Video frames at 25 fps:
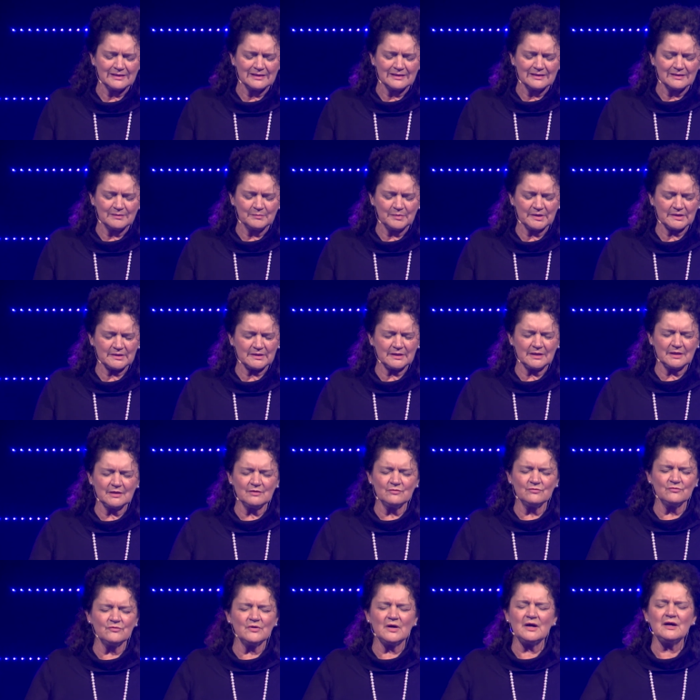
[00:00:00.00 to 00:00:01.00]
But the
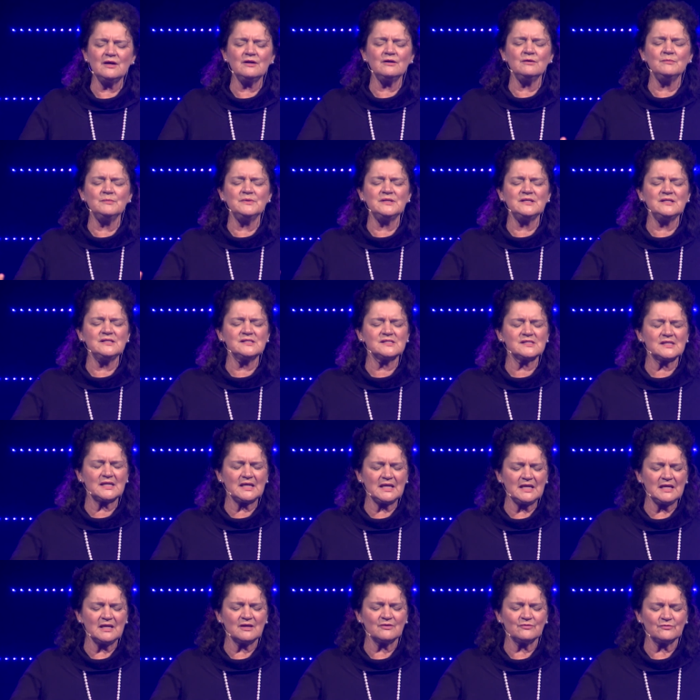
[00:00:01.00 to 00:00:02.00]
environment is here